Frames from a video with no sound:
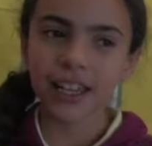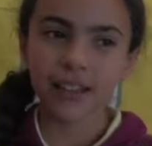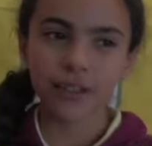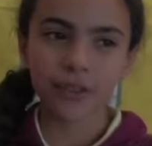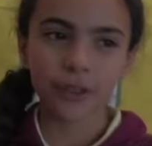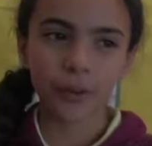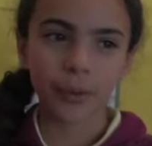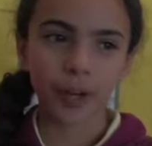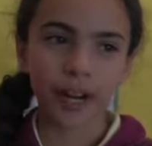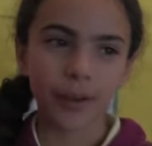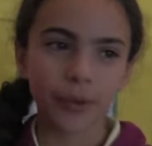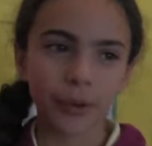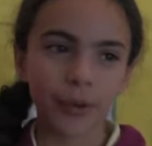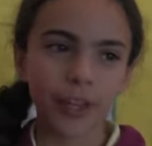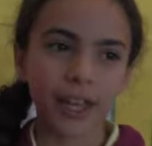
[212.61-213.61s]
And so when
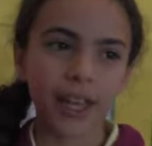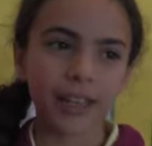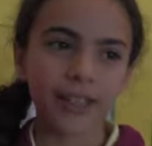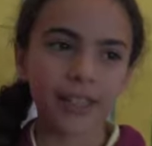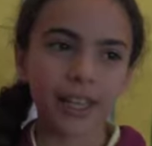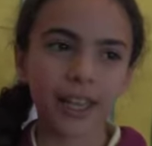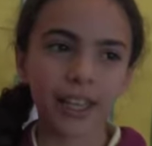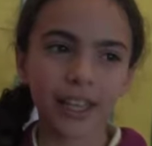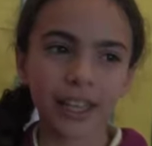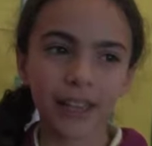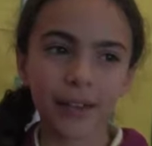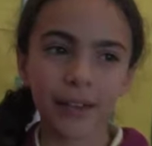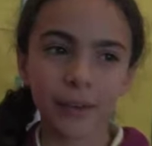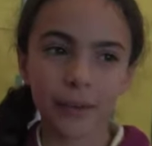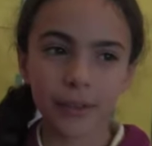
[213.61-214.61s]
I wrote the essay,
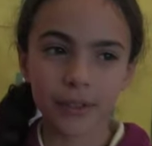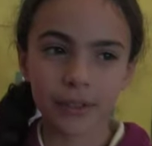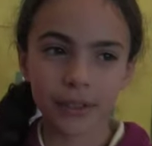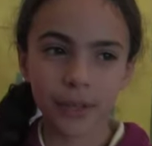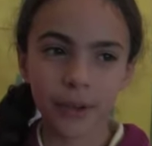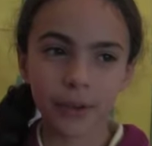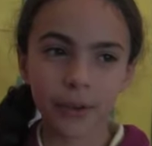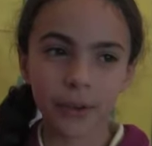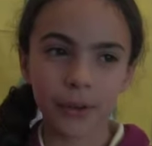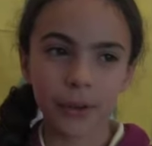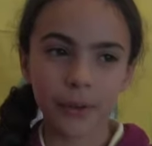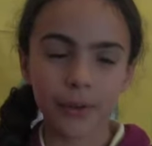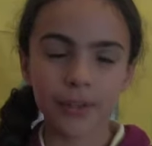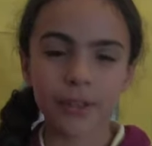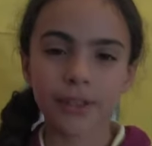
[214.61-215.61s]
it was
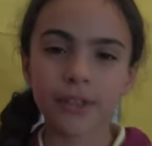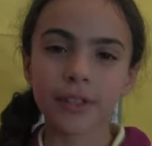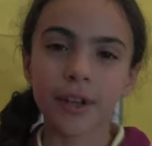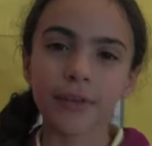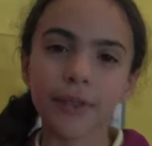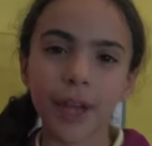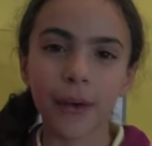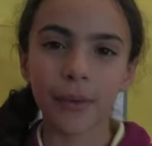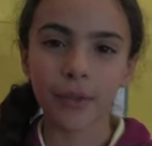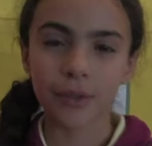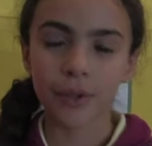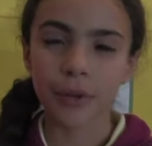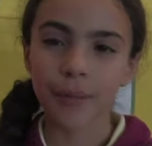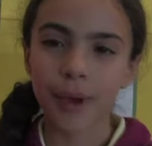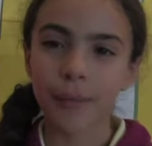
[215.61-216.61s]
the stuff that was
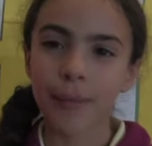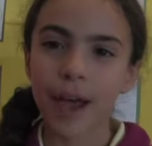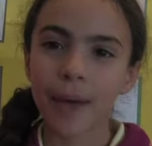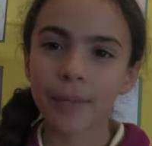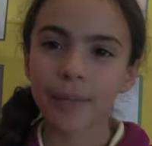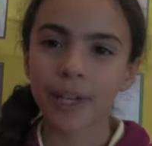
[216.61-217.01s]
on my map,